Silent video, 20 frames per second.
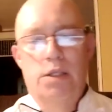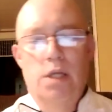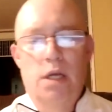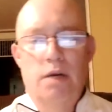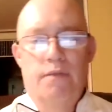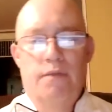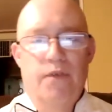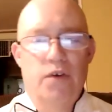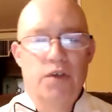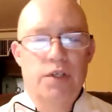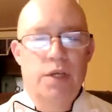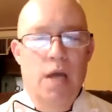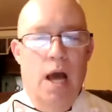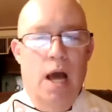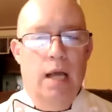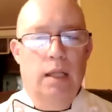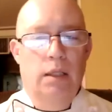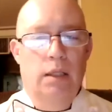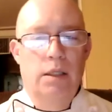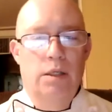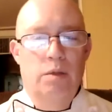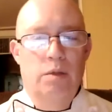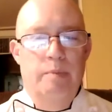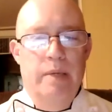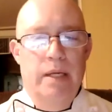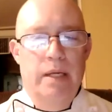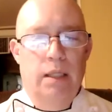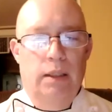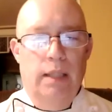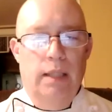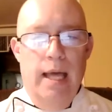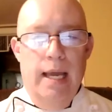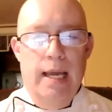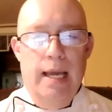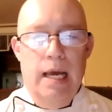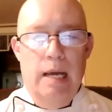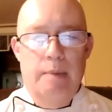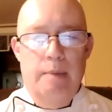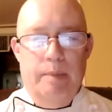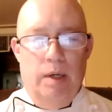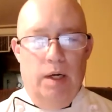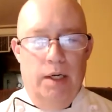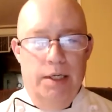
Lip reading: Jennifer's got a little bit of leg up